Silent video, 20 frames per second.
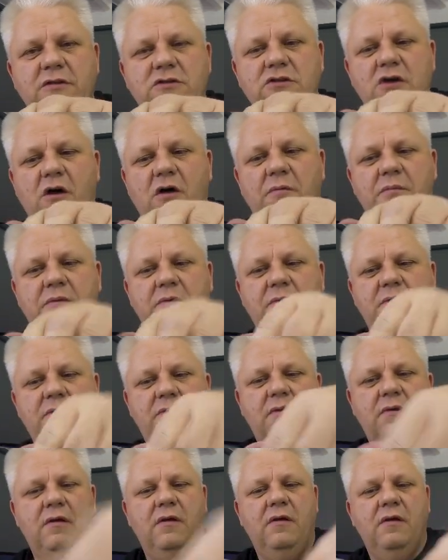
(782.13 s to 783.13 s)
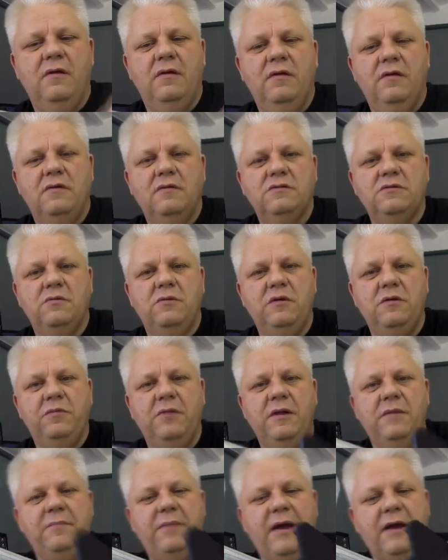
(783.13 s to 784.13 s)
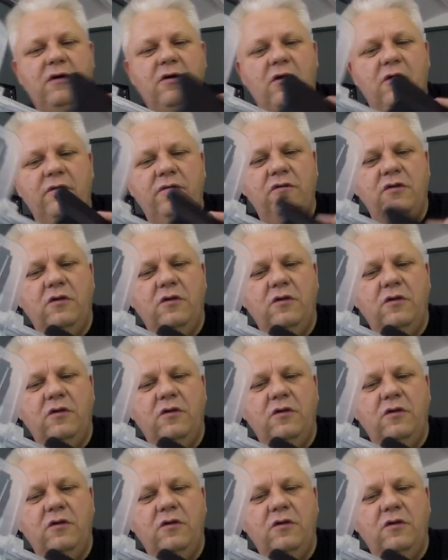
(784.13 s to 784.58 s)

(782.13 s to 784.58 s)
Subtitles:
top. So when you put it back on,